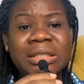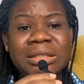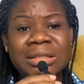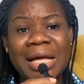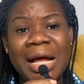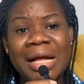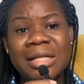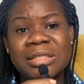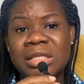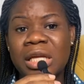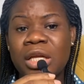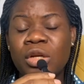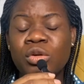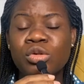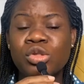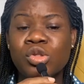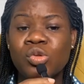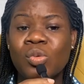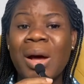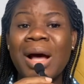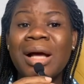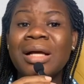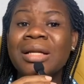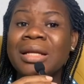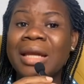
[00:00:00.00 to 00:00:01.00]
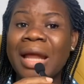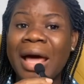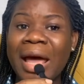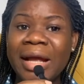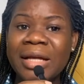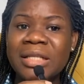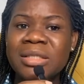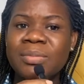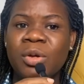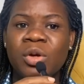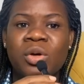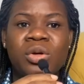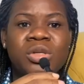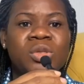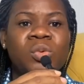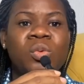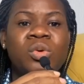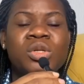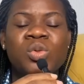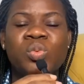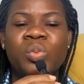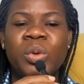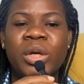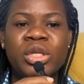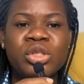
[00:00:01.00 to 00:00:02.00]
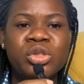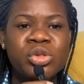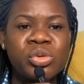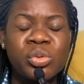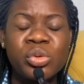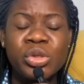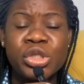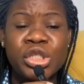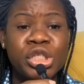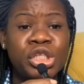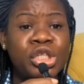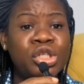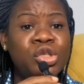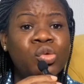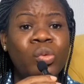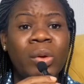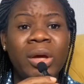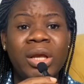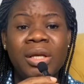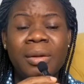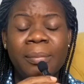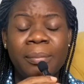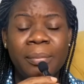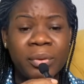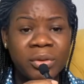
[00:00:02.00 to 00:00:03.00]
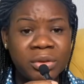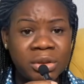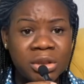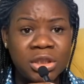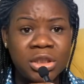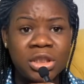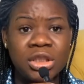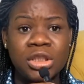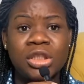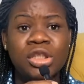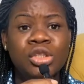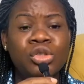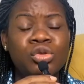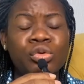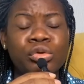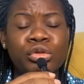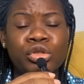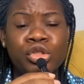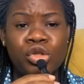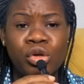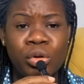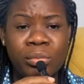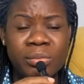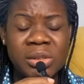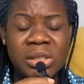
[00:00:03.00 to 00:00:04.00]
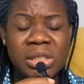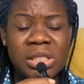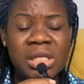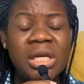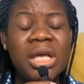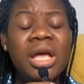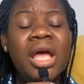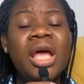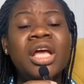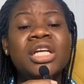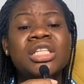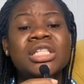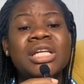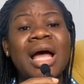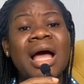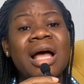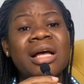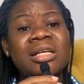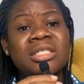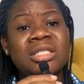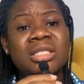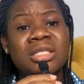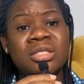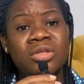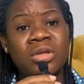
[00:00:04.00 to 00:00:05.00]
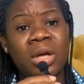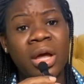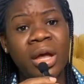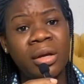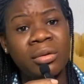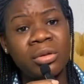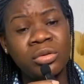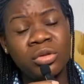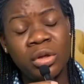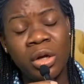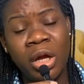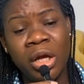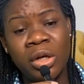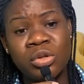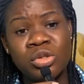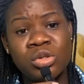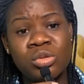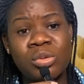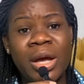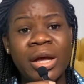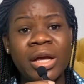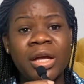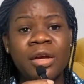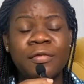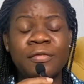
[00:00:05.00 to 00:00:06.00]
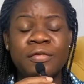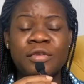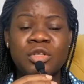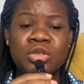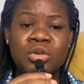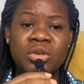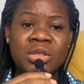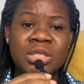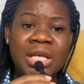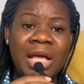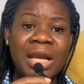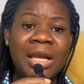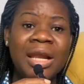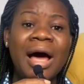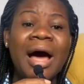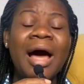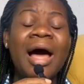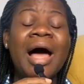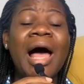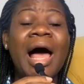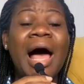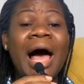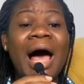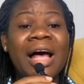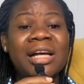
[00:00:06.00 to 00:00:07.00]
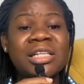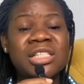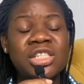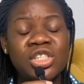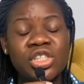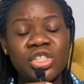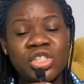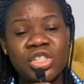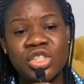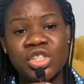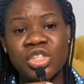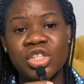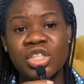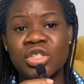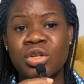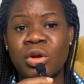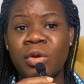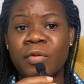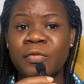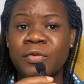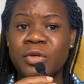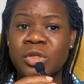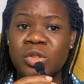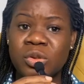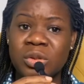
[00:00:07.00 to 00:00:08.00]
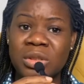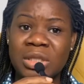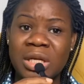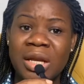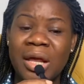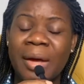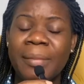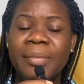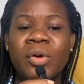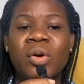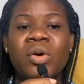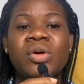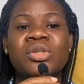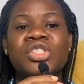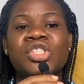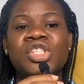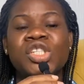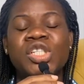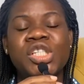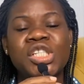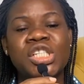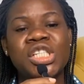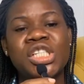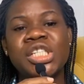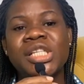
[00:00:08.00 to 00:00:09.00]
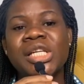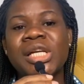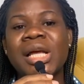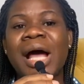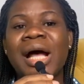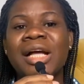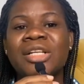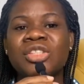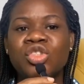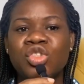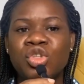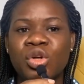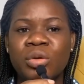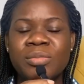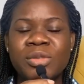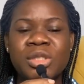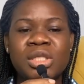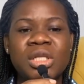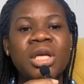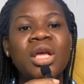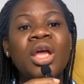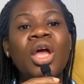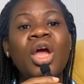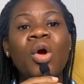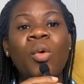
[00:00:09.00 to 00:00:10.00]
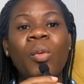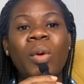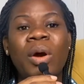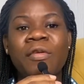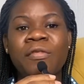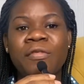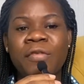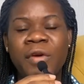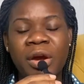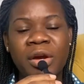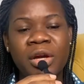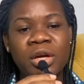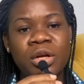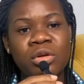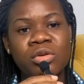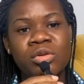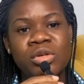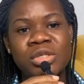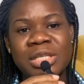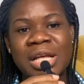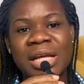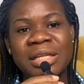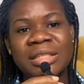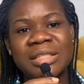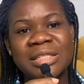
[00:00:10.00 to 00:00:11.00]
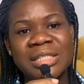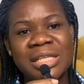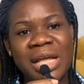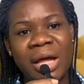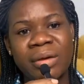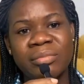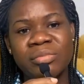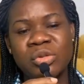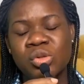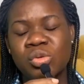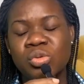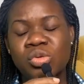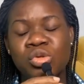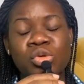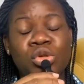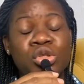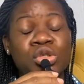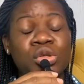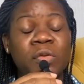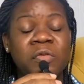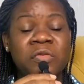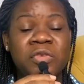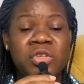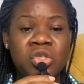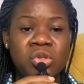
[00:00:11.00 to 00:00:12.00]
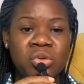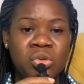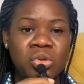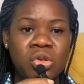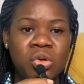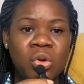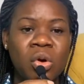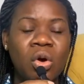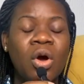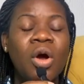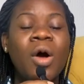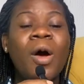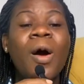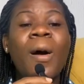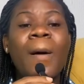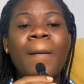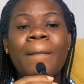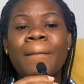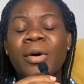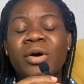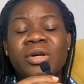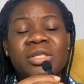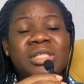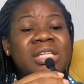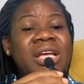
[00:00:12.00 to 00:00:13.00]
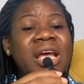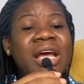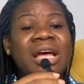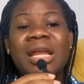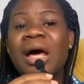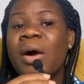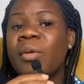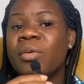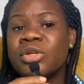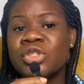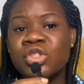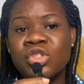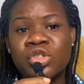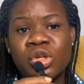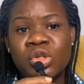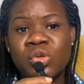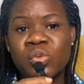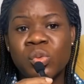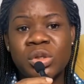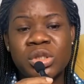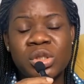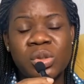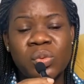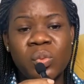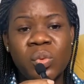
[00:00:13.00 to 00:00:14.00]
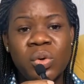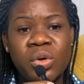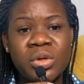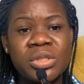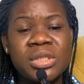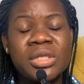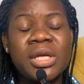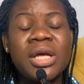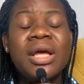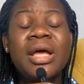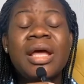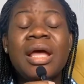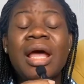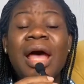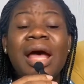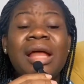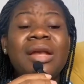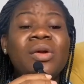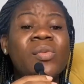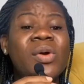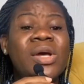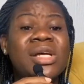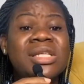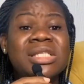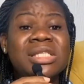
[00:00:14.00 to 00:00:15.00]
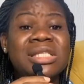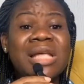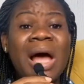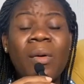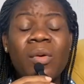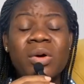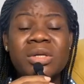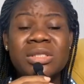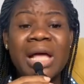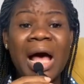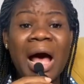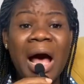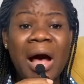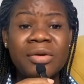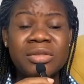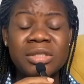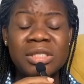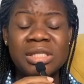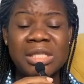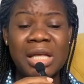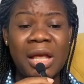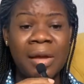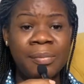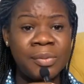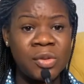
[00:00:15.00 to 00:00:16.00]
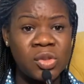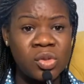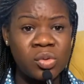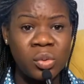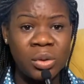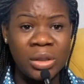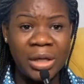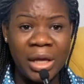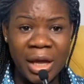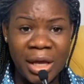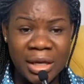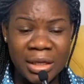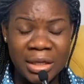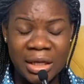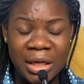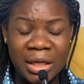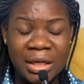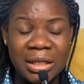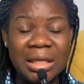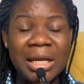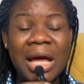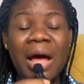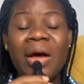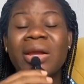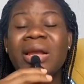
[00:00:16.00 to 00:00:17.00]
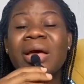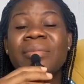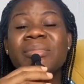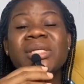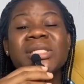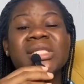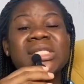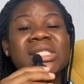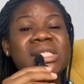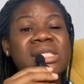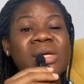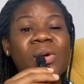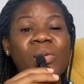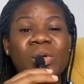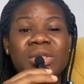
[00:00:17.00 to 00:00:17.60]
that Eloswag likes, because it was week two, she didn't know anybody, she didn't know Chomzy. She asked Eloswag, he refused to tell her, asked Chichi refused to tell her, because Chichi and Chomzy were very close at the time too, so she refused to talk. But yeah, that was just what it was. Anyways, that was how this episode ended. Now let me say